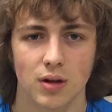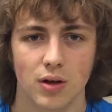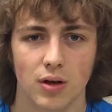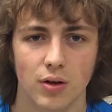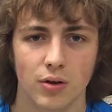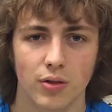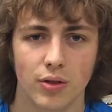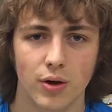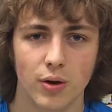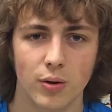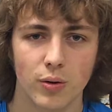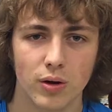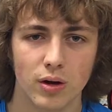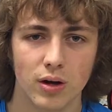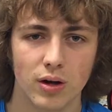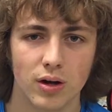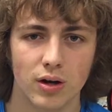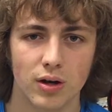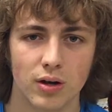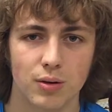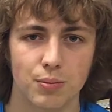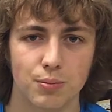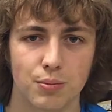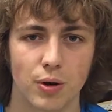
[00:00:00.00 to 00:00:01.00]
Although
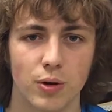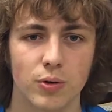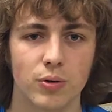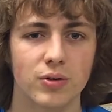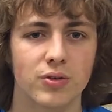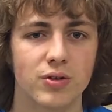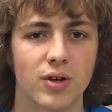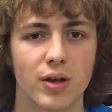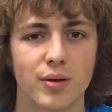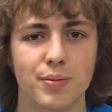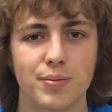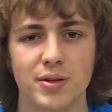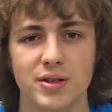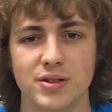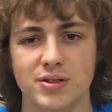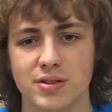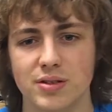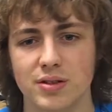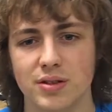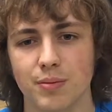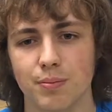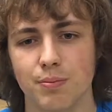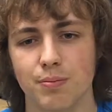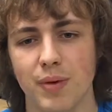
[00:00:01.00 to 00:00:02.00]
our prototype
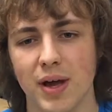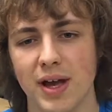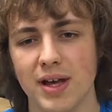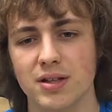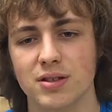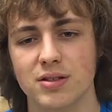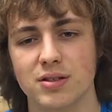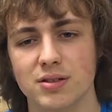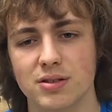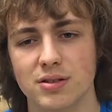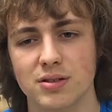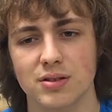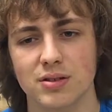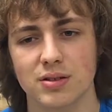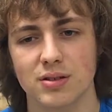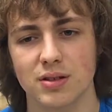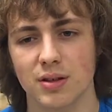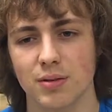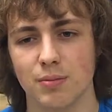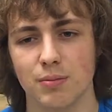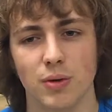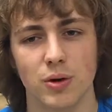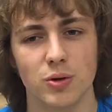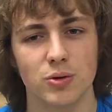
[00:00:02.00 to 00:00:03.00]
isn't the best
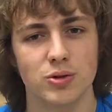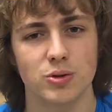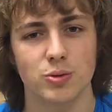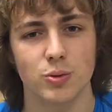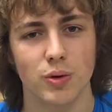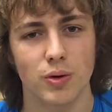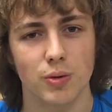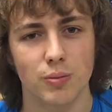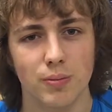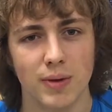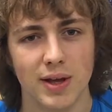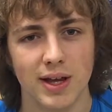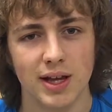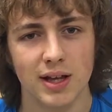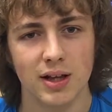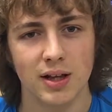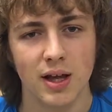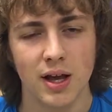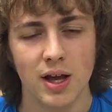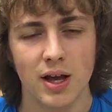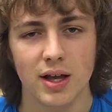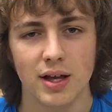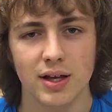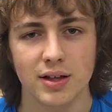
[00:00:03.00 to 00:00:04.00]
and most well made,
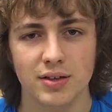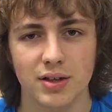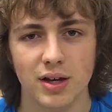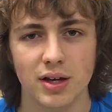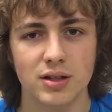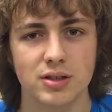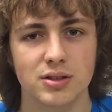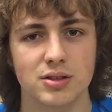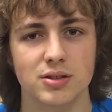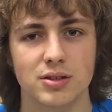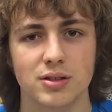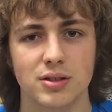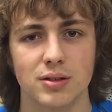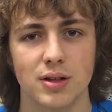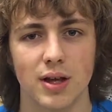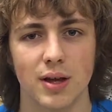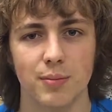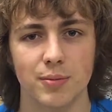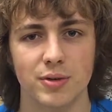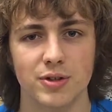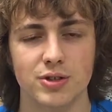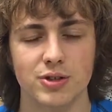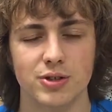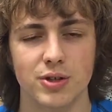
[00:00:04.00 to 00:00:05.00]
it does
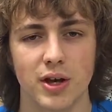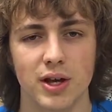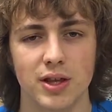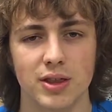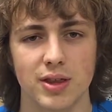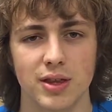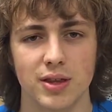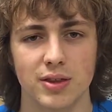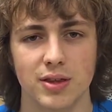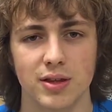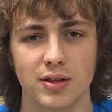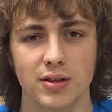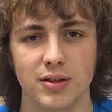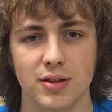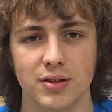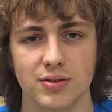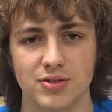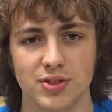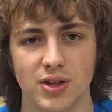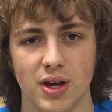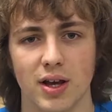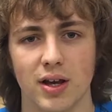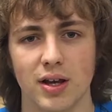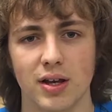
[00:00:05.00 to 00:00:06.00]
demonstrate that the
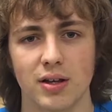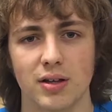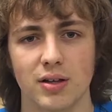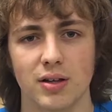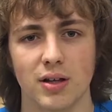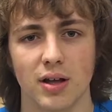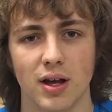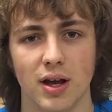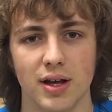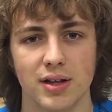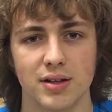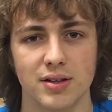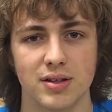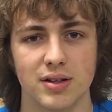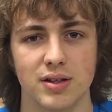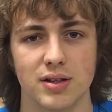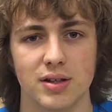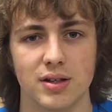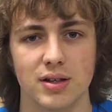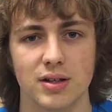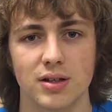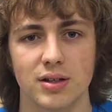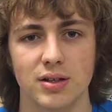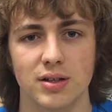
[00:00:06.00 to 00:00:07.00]
design
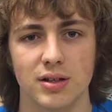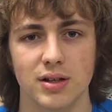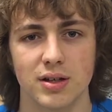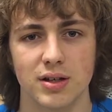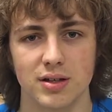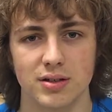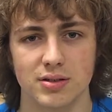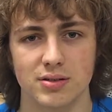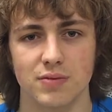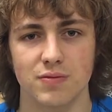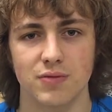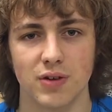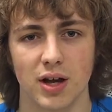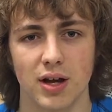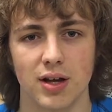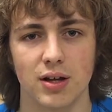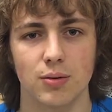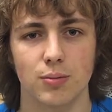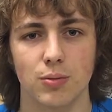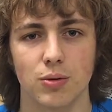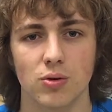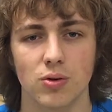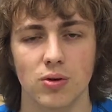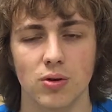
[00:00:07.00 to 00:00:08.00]
idea is
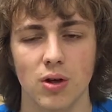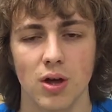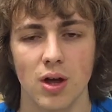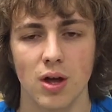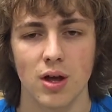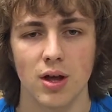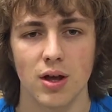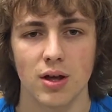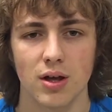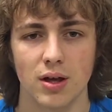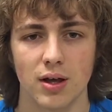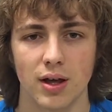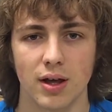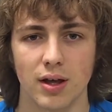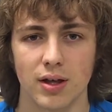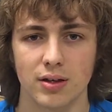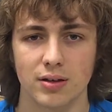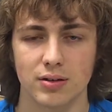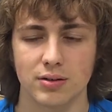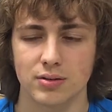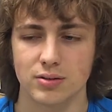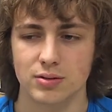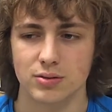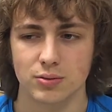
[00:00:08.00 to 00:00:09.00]
viable,
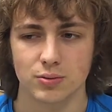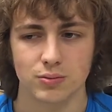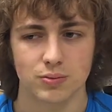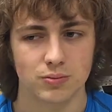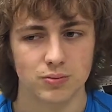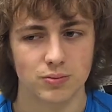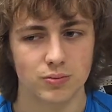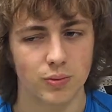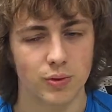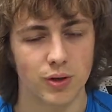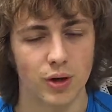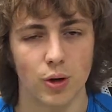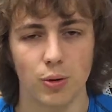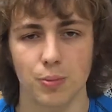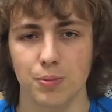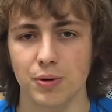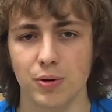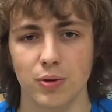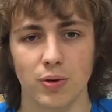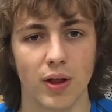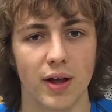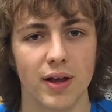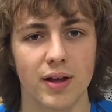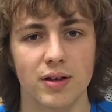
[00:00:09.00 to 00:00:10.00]
and we hope
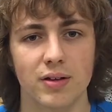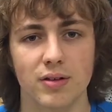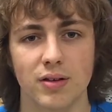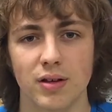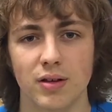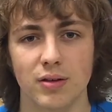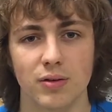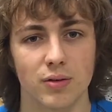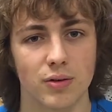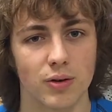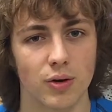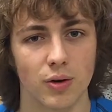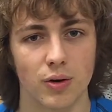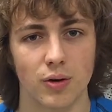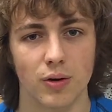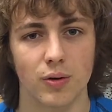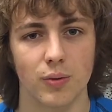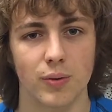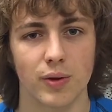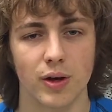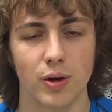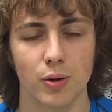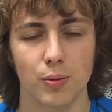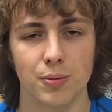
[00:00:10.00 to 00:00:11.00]
you liked it, and
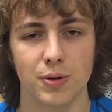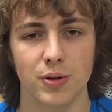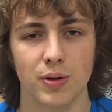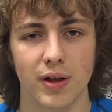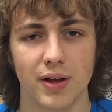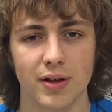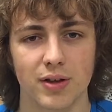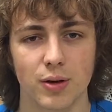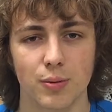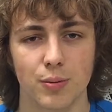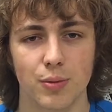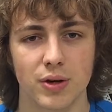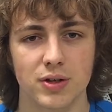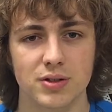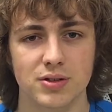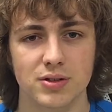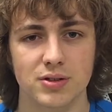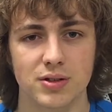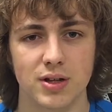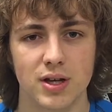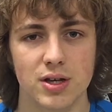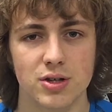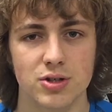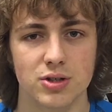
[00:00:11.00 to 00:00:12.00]
we hope you liked our
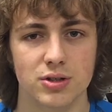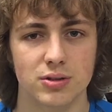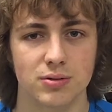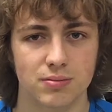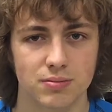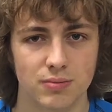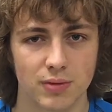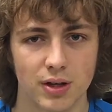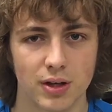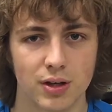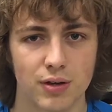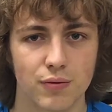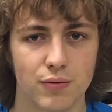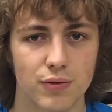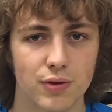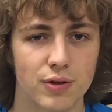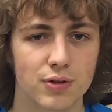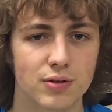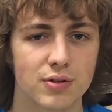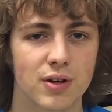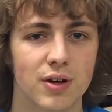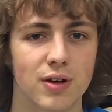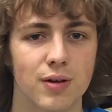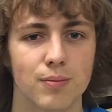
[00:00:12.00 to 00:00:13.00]
presentation. Thank you for
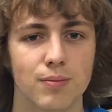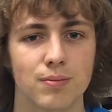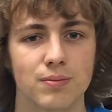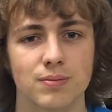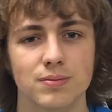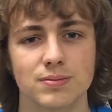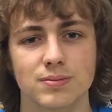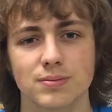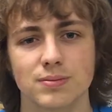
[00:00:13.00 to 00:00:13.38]
your time.